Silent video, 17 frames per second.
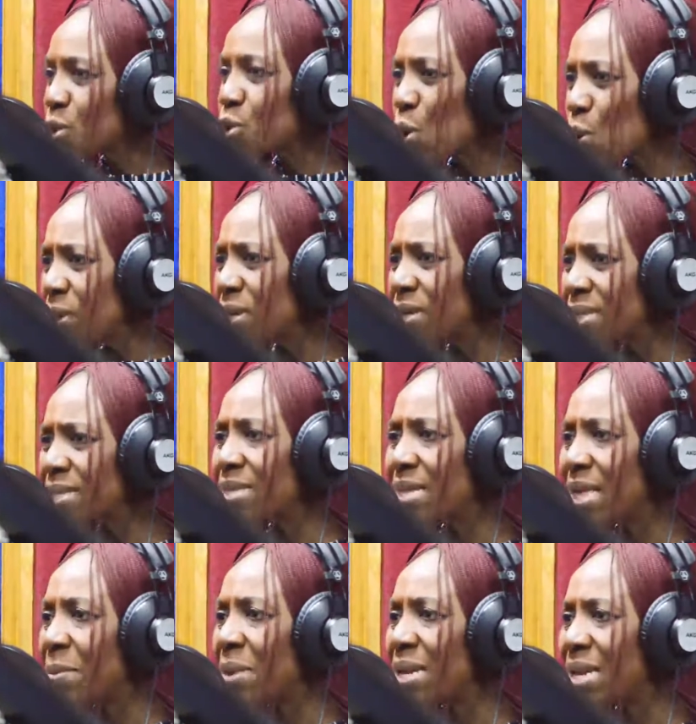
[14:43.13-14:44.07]
Talking to
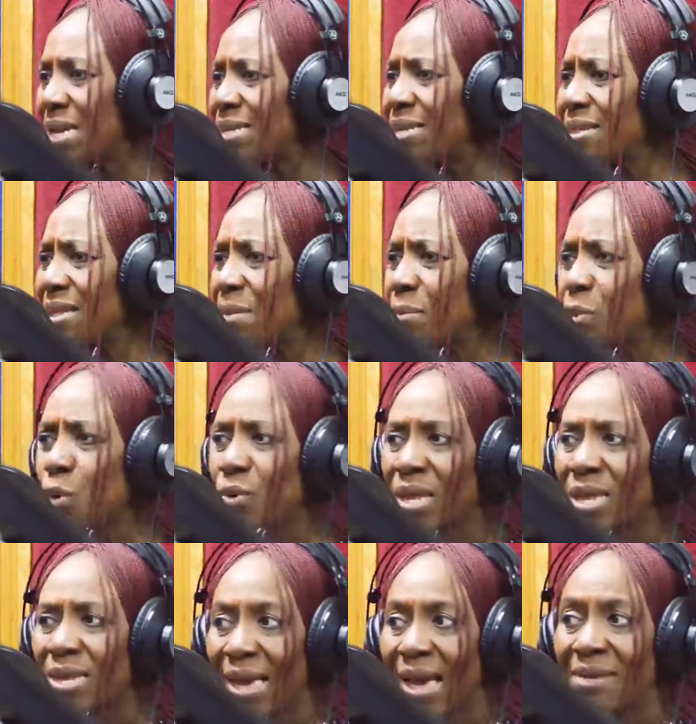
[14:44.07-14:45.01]
them and letting them know
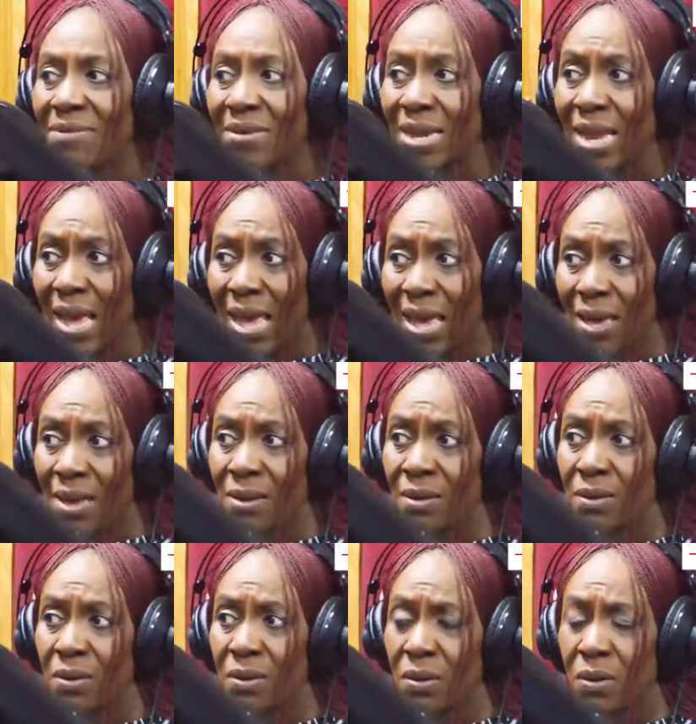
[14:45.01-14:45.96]
that they have an
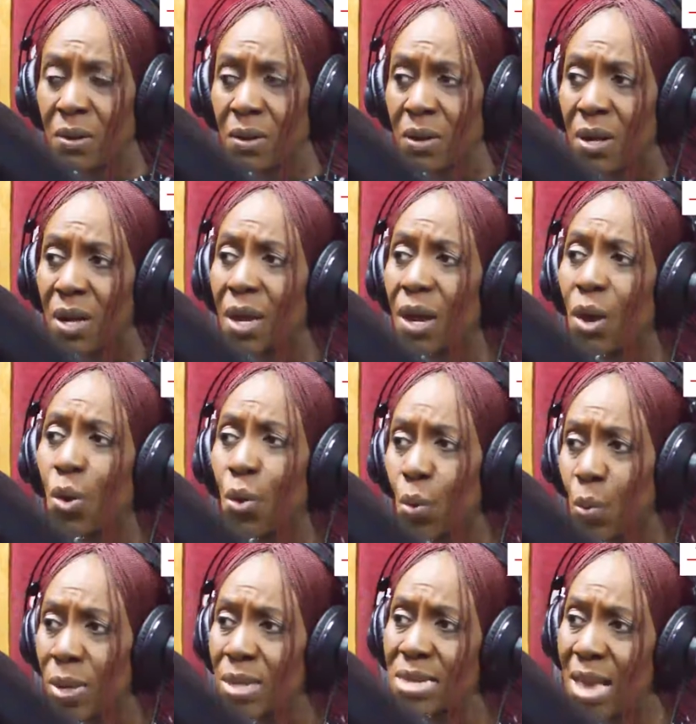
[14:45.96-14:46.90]
heir
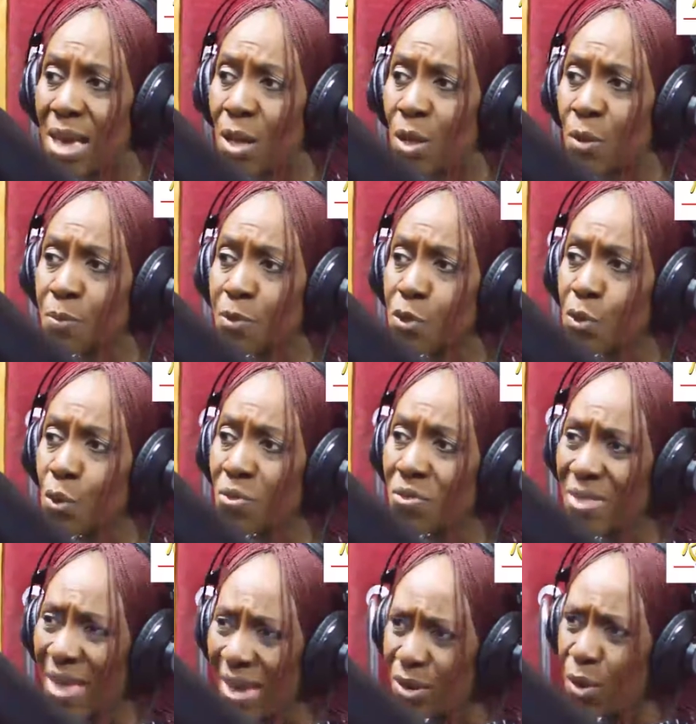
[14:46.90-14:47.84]
always helps. So
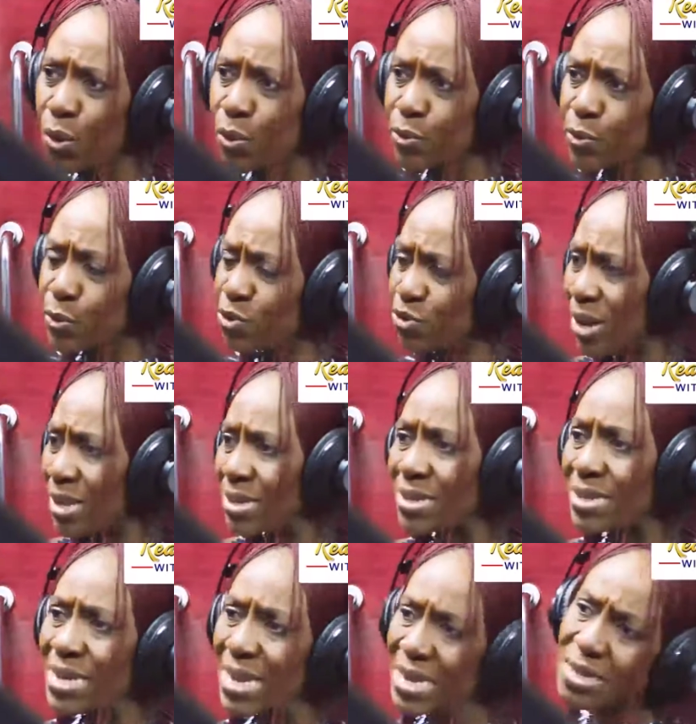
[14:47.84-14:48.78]
that also
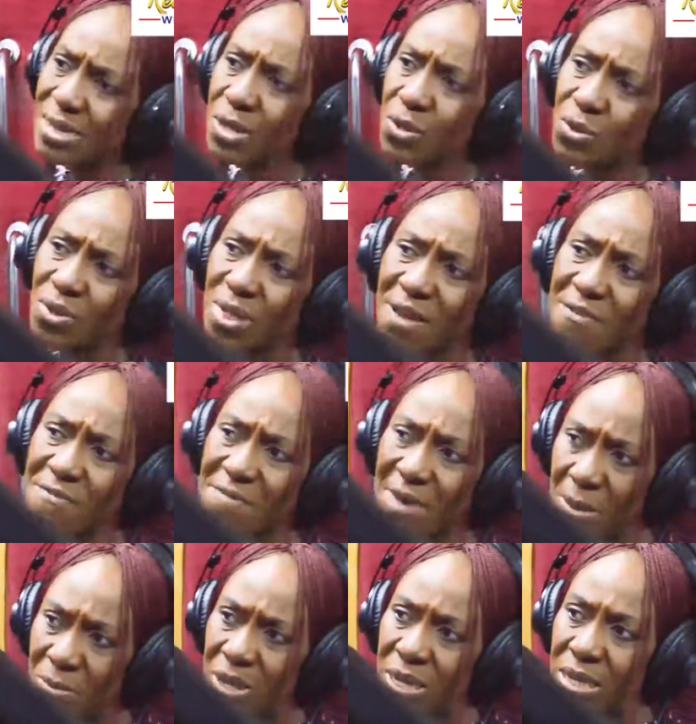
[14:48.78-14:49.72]
translates into their
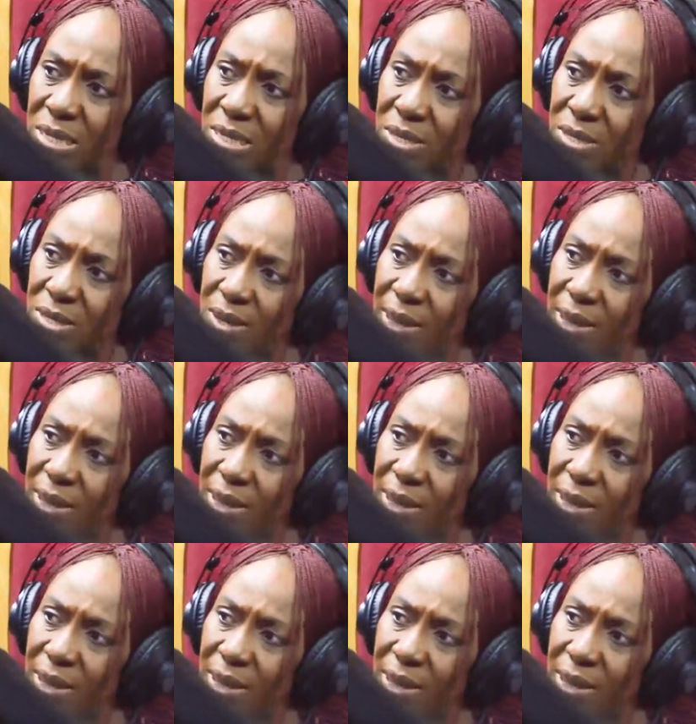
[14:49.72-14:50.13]
families